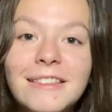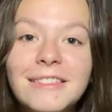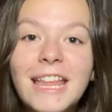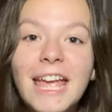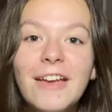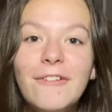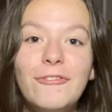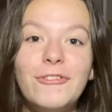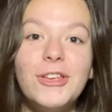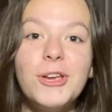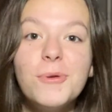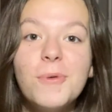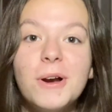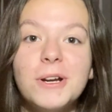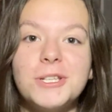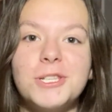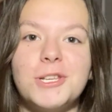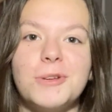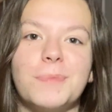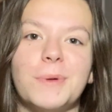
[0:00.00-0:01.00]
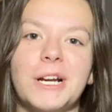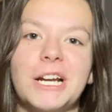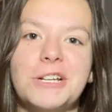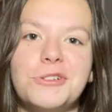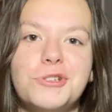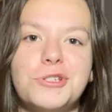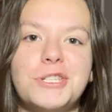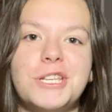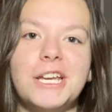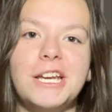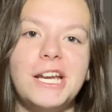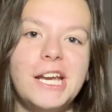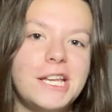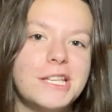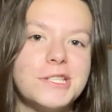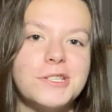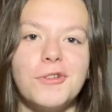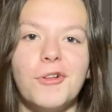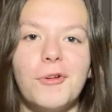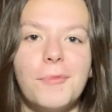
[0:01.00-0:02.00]
If you are super interested
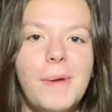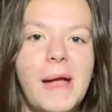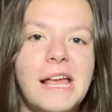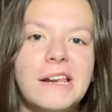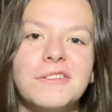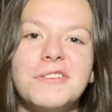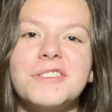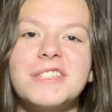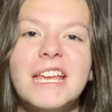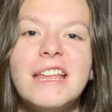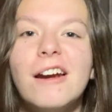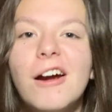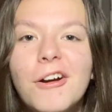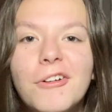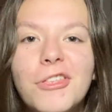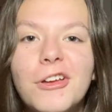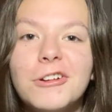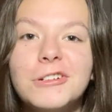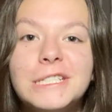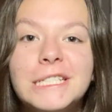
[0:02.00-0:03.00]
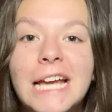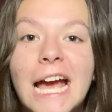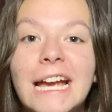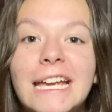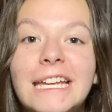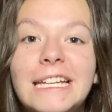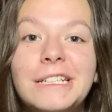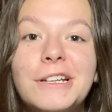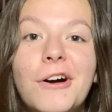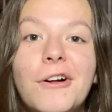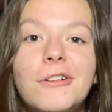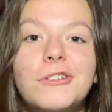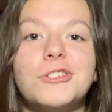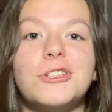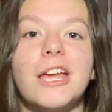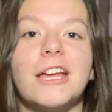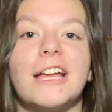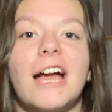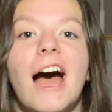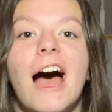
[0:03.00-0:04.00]
in solar panels and all their techie knowledge
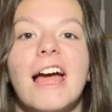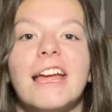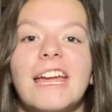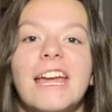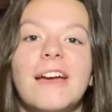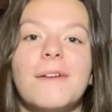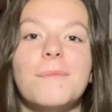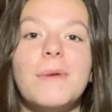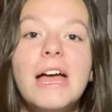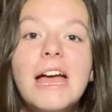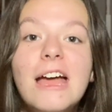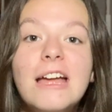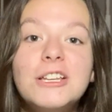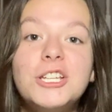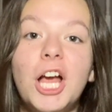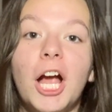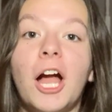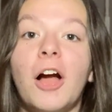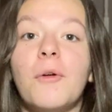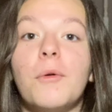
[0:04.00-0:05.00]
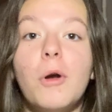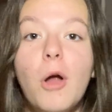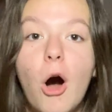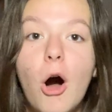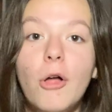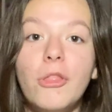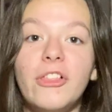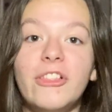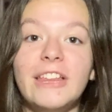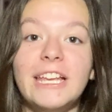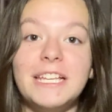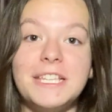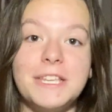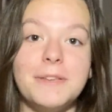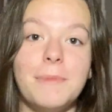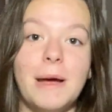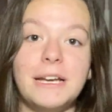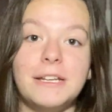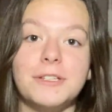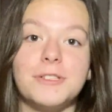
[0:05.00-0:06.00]
like I am, check out all the links in
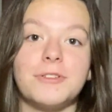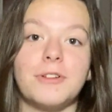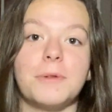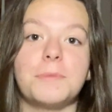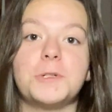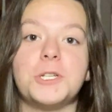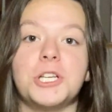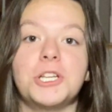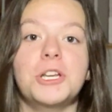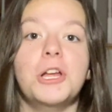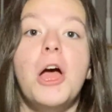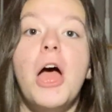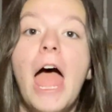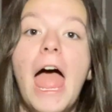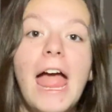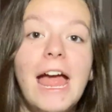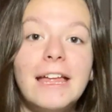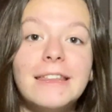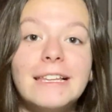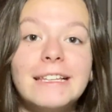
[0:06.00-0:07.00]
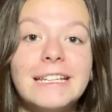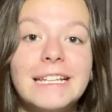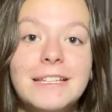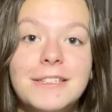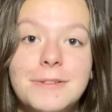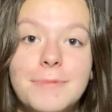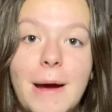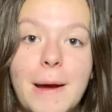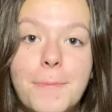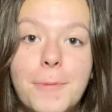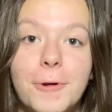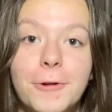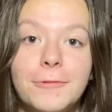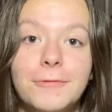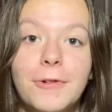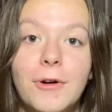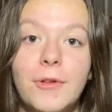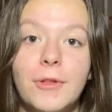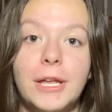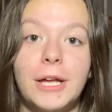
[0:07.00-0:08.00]
my description and the link to my
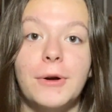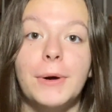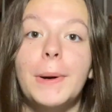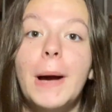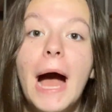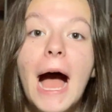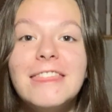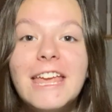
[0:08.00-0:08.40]
portfolio.